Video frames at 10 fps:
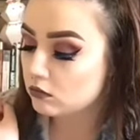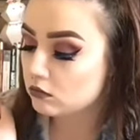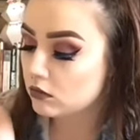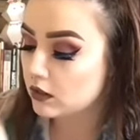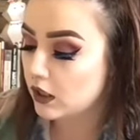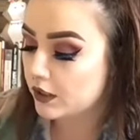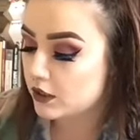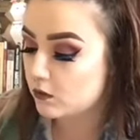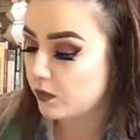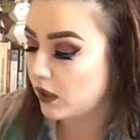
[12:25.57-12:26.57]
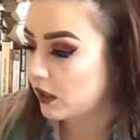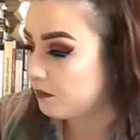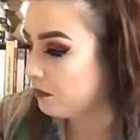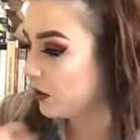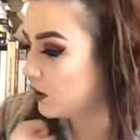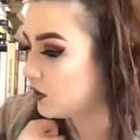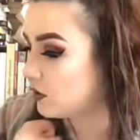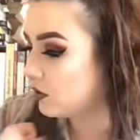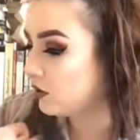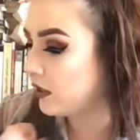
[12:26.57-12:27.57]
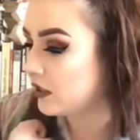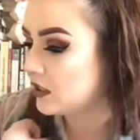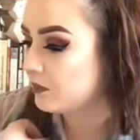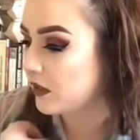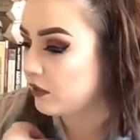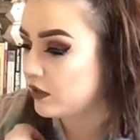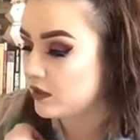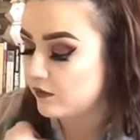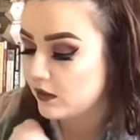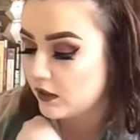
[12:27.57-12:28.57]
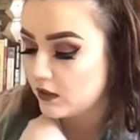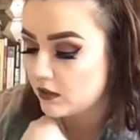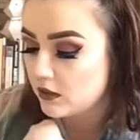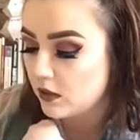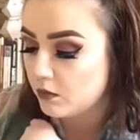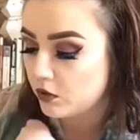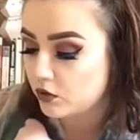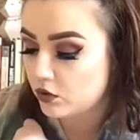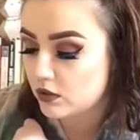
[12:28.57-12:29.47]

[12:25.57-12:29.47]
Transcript: guided by personal experience, feelings, emotions,